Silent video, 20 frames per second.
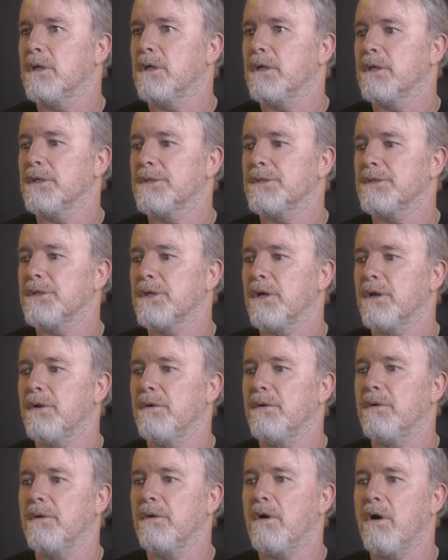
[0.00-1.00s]

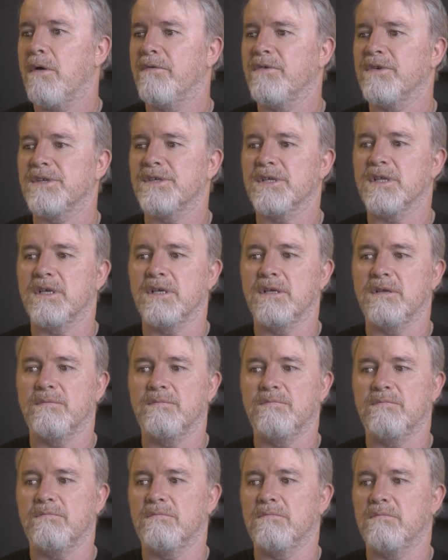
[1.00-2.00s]
So obviously
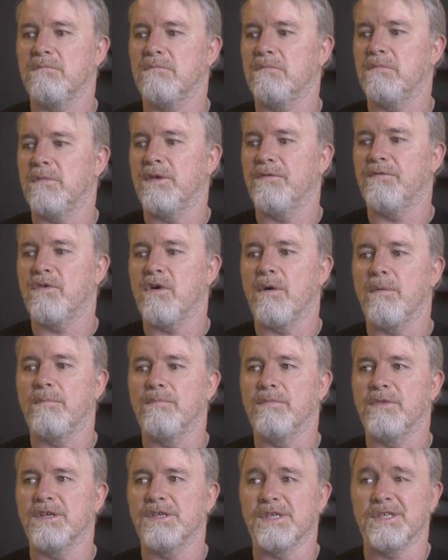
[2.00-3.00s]
you've
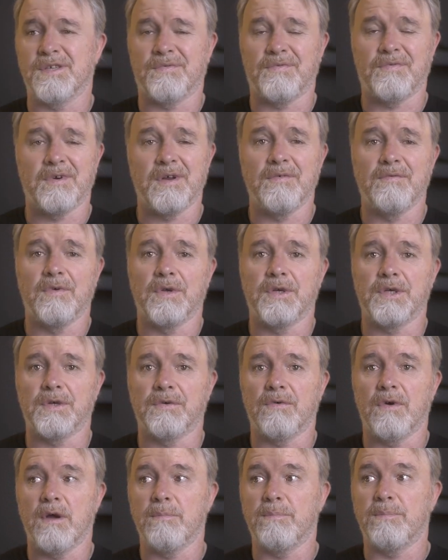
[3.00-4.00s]
got, this is a free
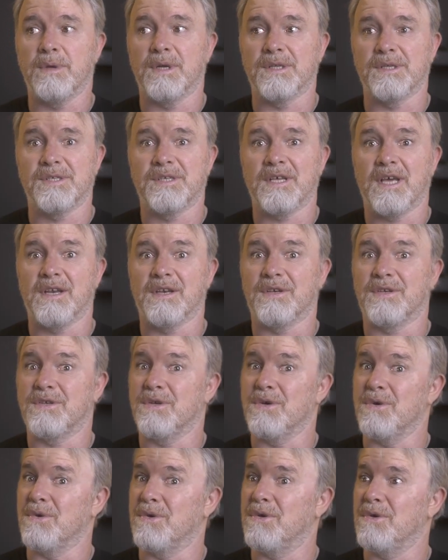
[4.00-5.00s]
version, right? But it's done
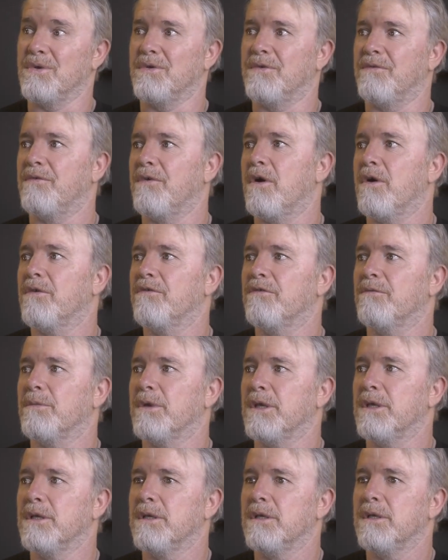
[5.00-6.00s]
2 huge files for
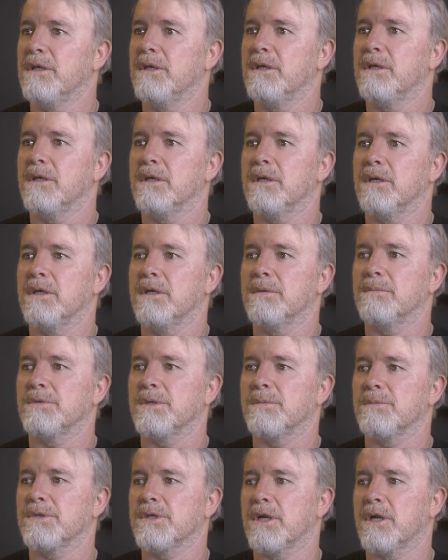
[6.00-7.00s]
me. So I'm
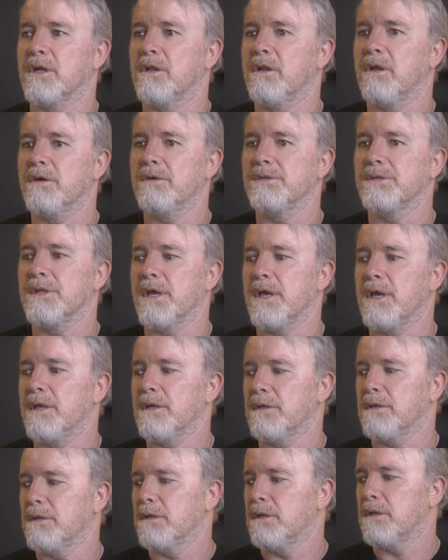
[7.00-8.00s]
just going to close that,
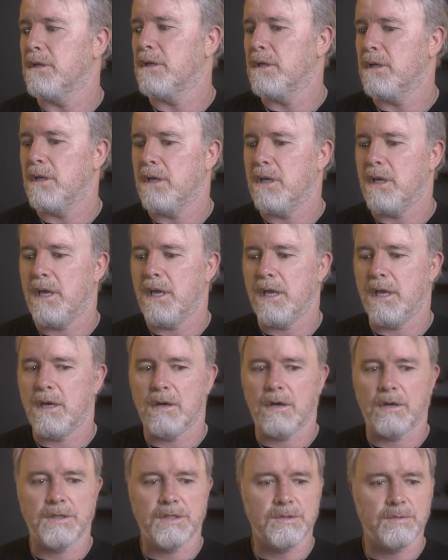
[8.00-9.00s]
and I just